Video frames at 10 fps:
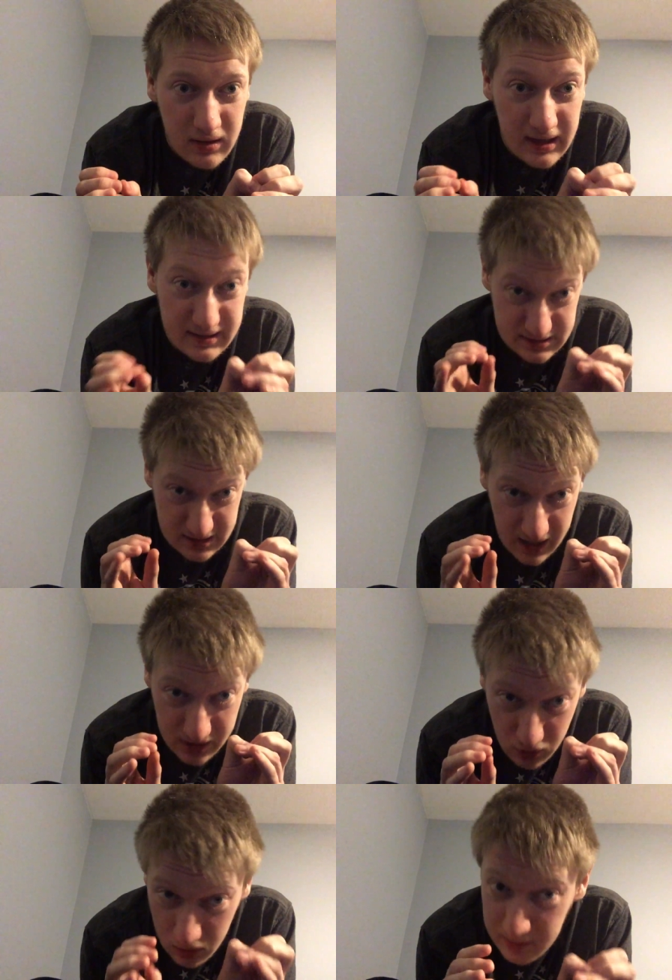It is
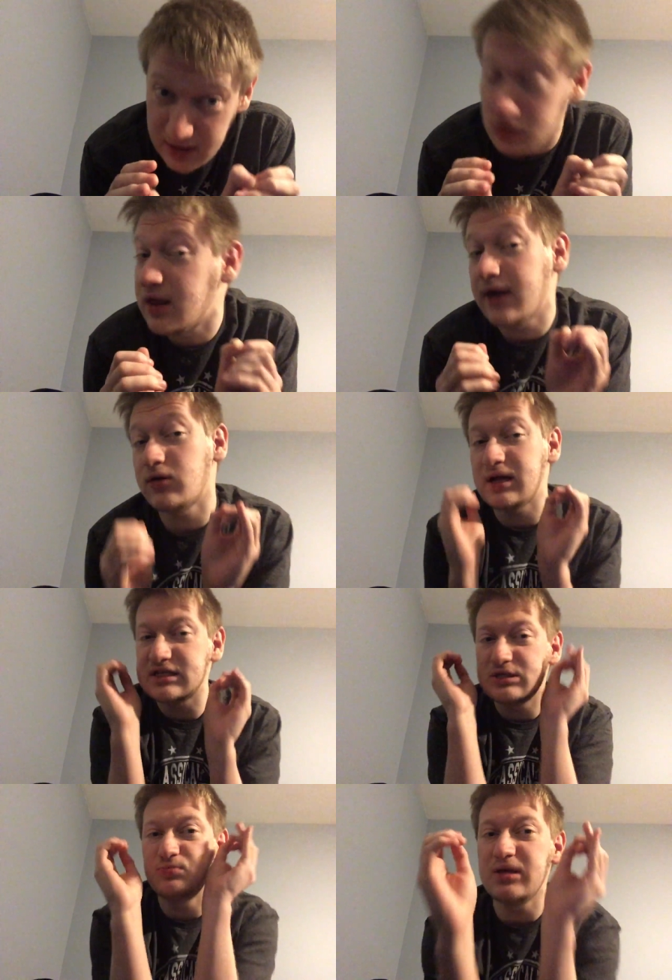not your opinion. They are
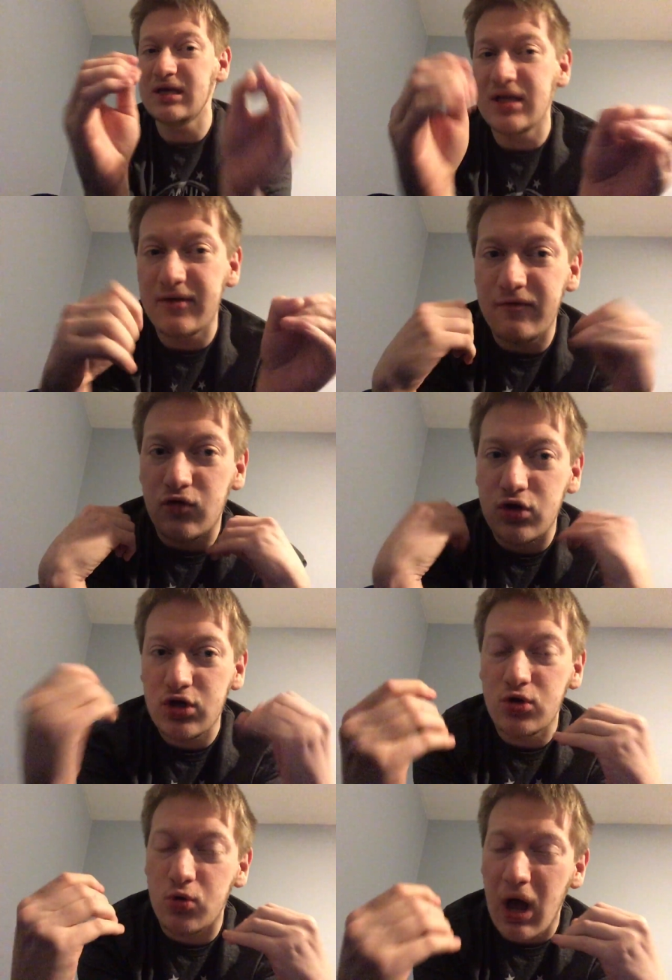not speaking for
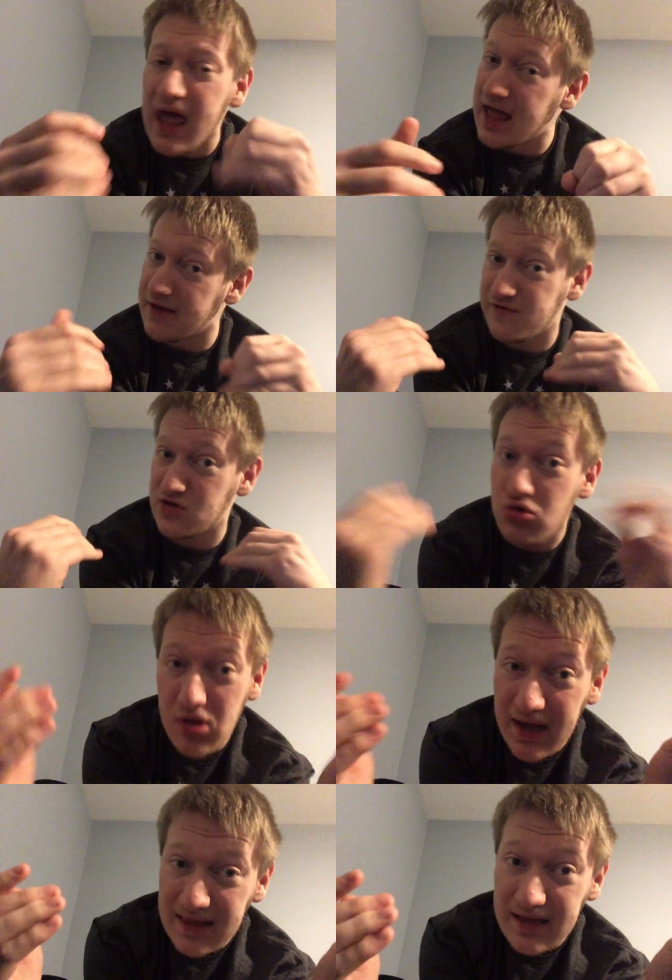you. If you
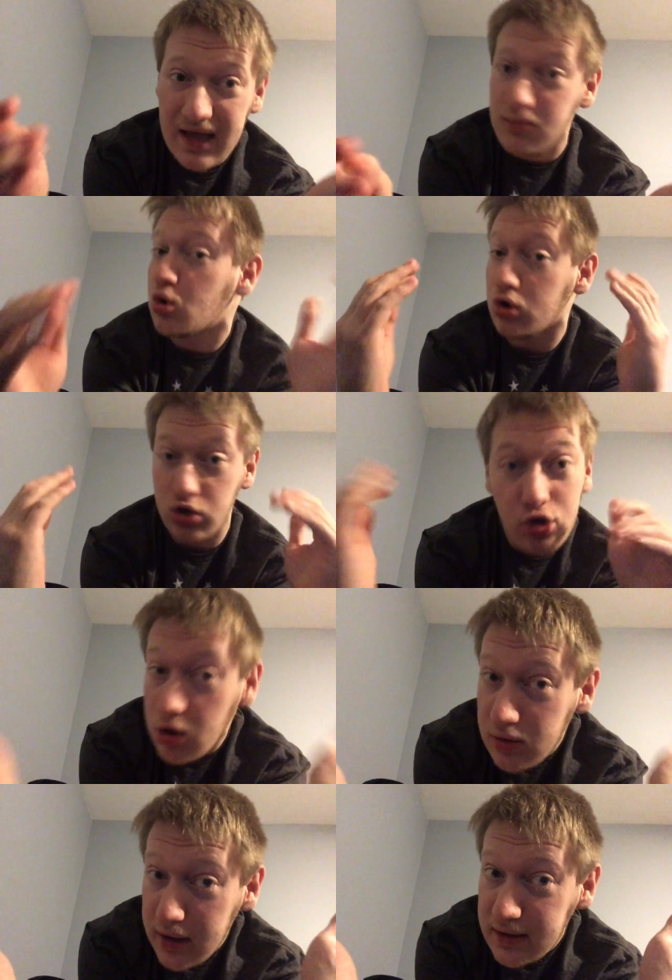like the game or you
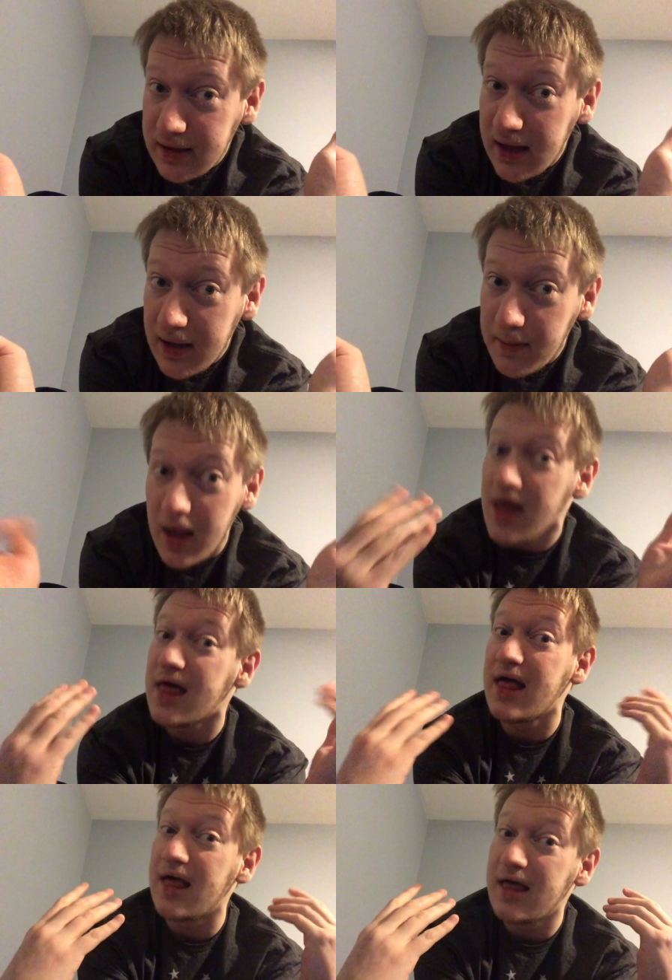don't like the game,
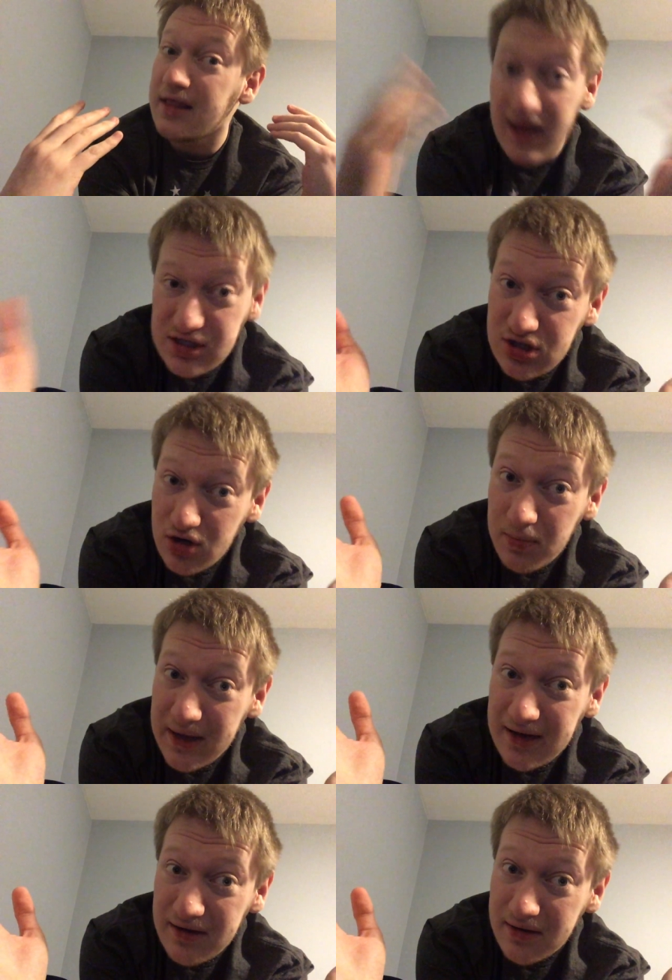that's your
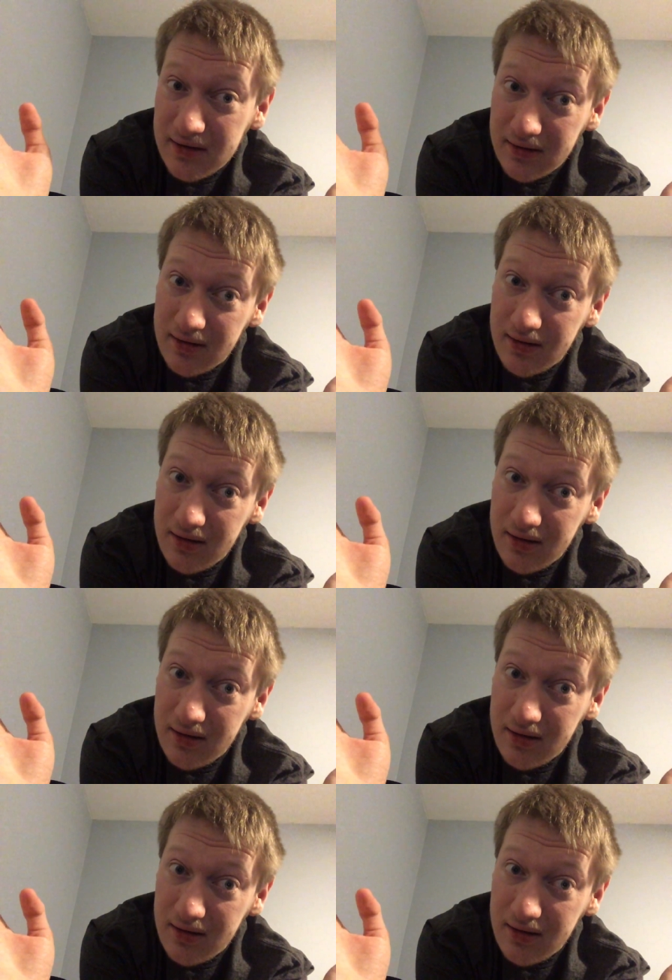opinion.